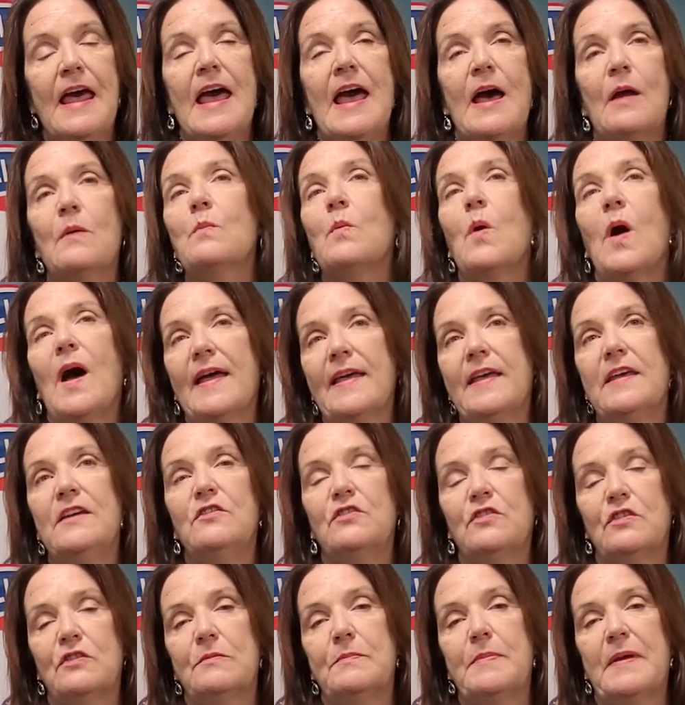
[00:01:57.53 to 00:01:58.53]
and why he
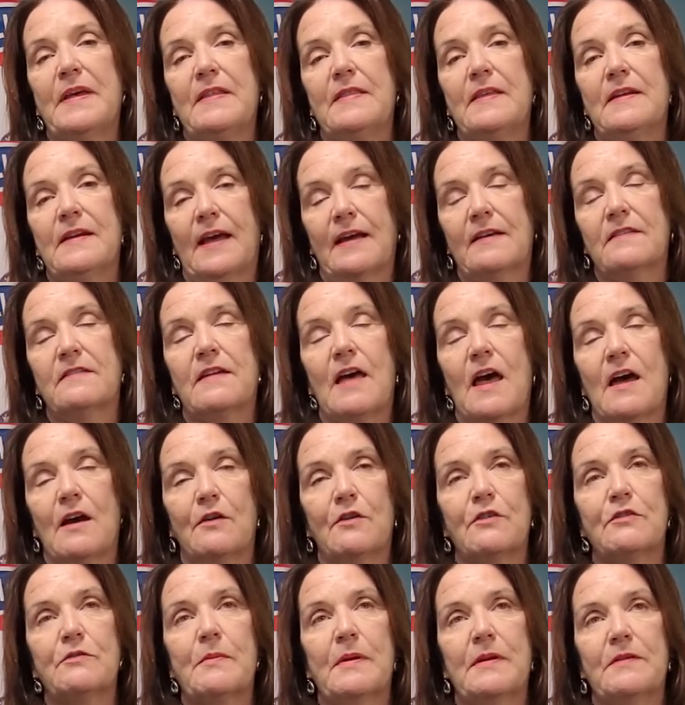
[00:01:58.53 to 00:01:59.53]
should be the next
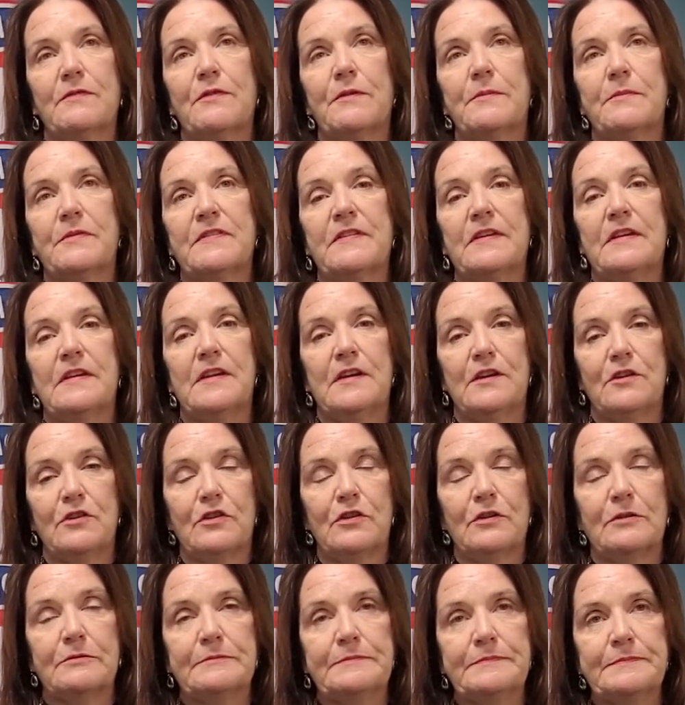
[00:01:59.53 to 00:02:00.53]
congressman from
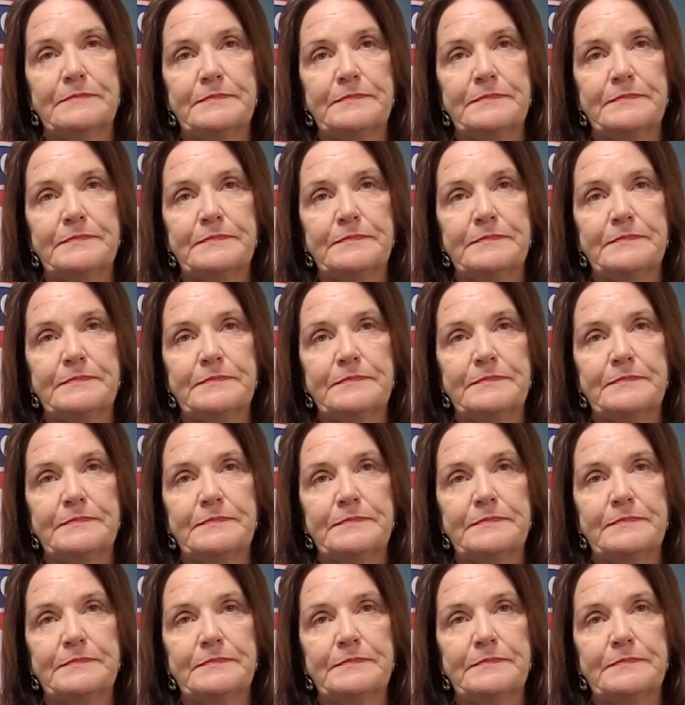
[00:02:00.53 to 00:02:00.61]
CD2.